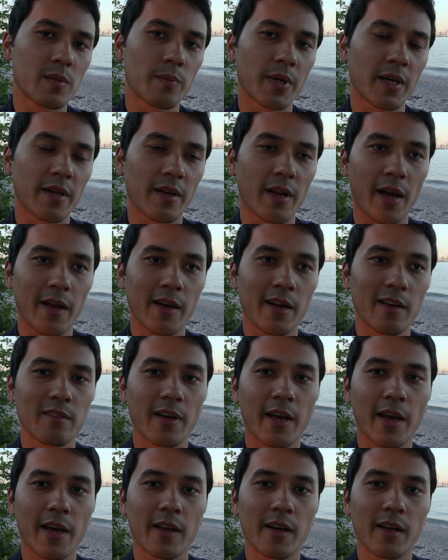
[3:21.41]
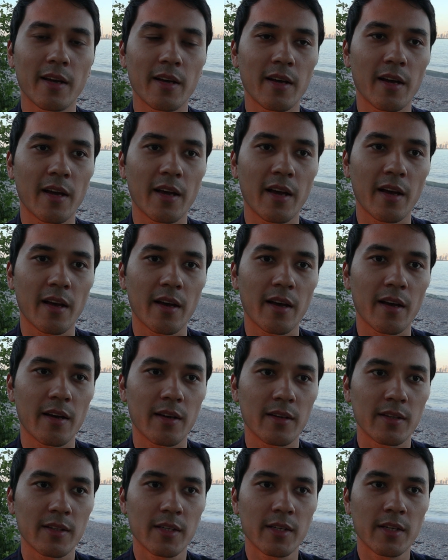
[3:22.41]
But I never had
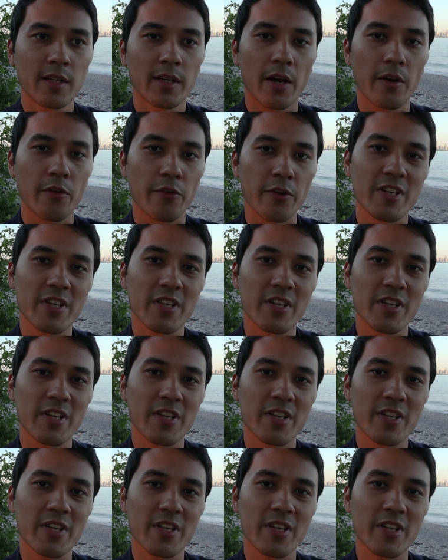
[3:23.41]
a